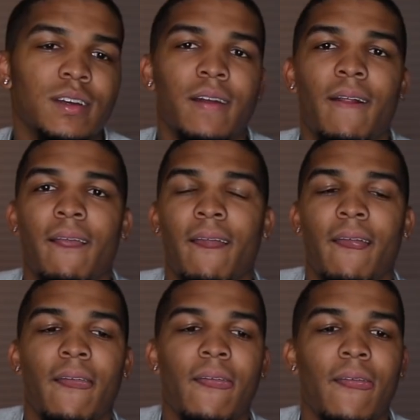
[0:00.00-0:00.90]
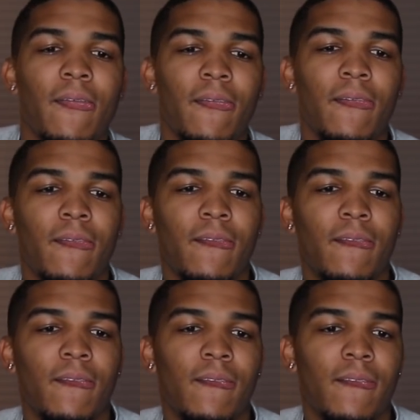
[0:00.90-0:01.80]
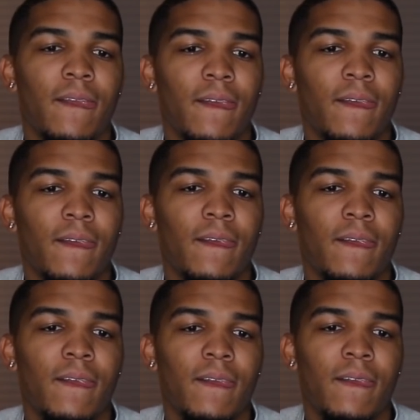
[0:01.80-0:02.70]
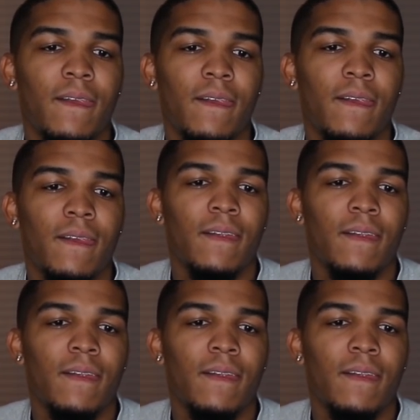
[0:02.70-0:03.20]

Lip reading: No words are spoken by the person on screen.